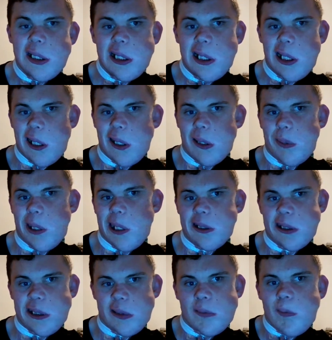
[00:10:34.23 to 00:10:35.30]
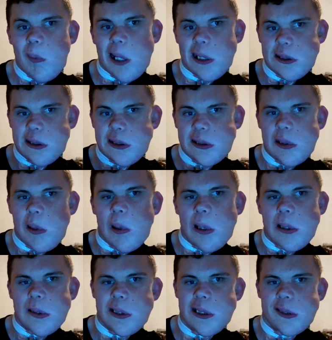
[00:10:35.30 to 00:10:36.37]
him, and his wife
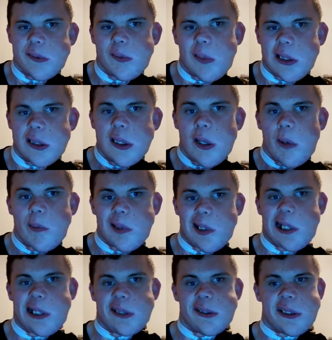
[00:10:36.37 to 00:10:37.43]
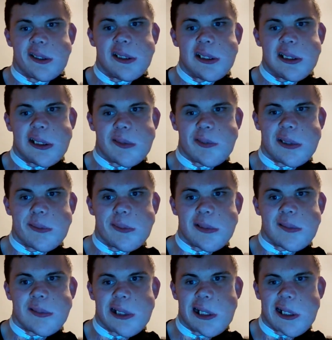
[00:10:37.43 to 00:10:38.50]
Soren was pretending to be
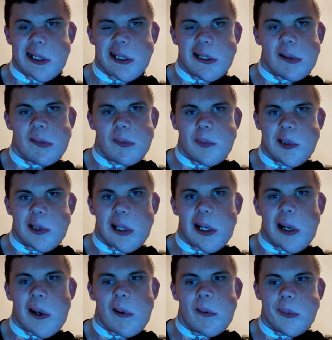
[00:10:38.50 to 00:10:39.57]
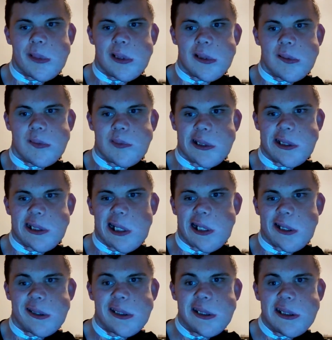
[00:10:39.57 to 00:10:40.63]
Maria Hill the whole movie.
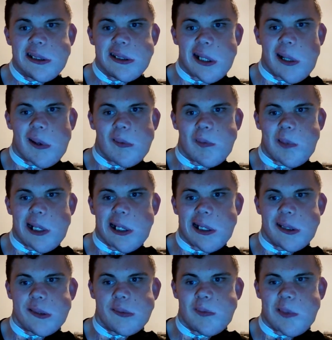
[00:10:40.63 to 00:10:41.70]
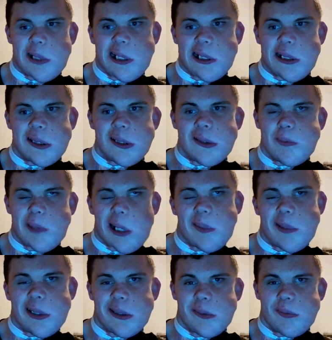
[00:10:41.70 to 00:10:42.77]
And so then there, that
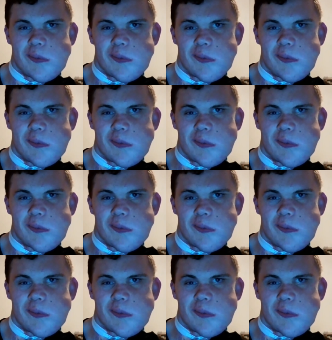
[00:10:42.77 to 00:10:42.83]
was